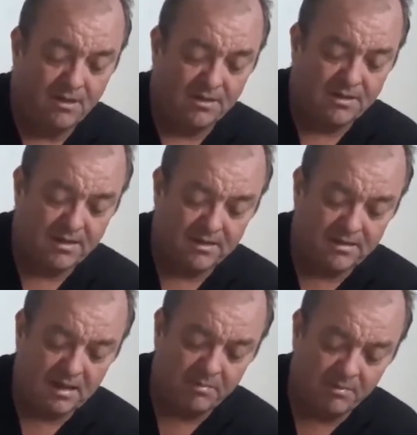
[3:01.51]
can see at the
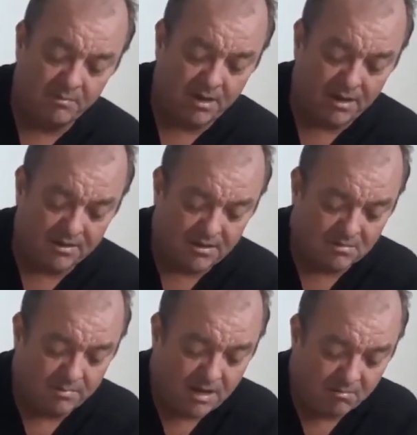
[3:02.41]
top of the bottle it says
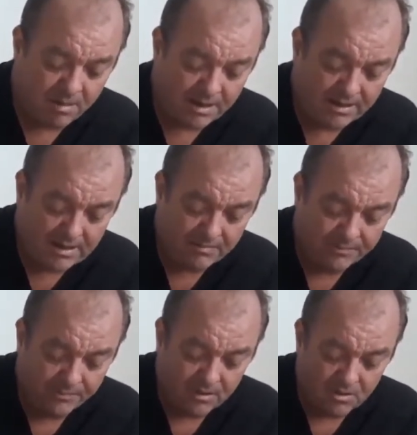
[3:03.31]
made in Bali.
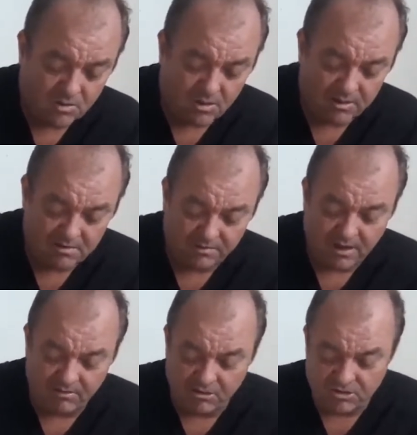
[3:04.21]
So all these
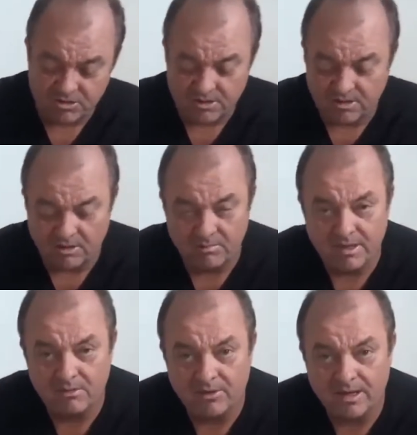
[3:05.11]
flavors are
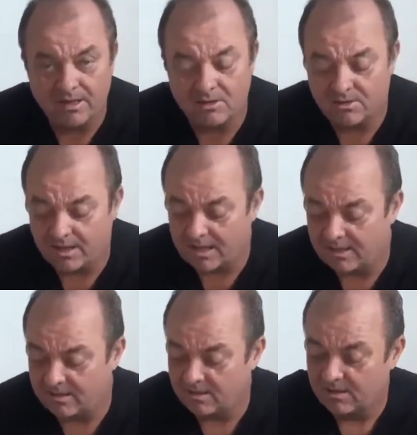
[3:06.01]
made right here on the
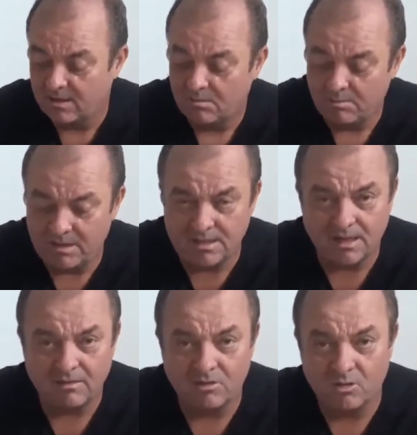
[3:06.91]
island.
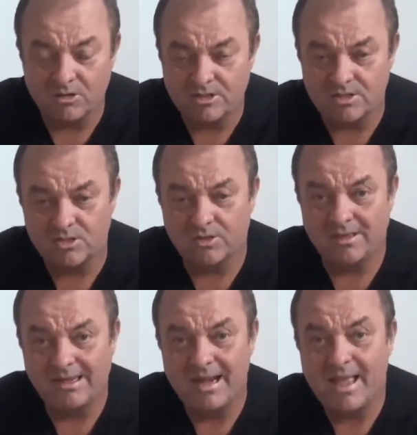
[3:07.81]
Bintang, of course, is sort of
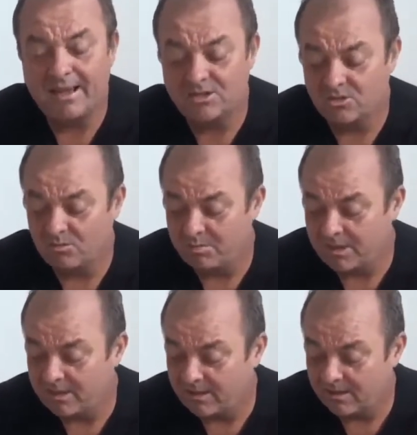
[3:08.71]
the national
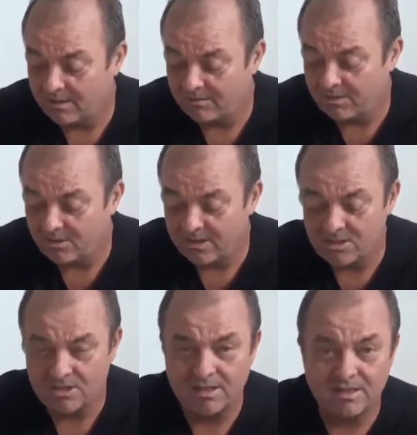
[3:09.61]
beer of
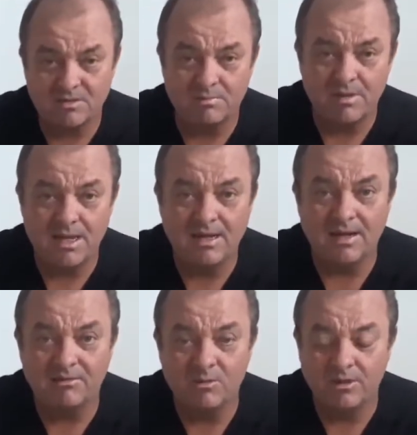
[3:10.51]
Indonesia. It's made
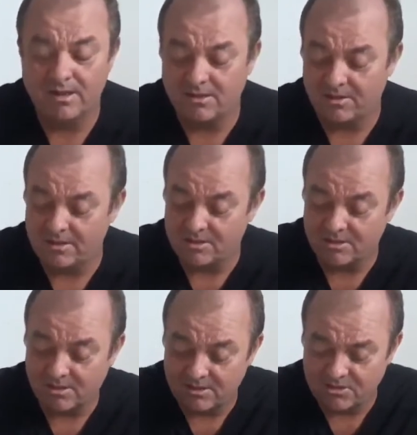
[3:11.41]
everywhere in Indonesia.
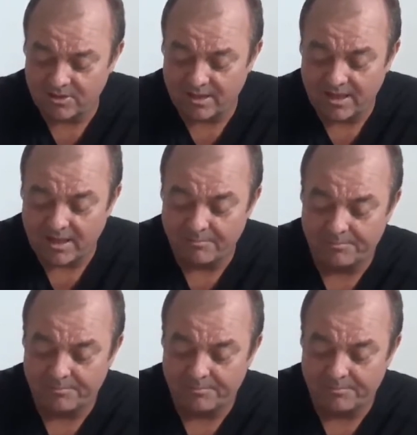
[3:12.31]
So let's try that.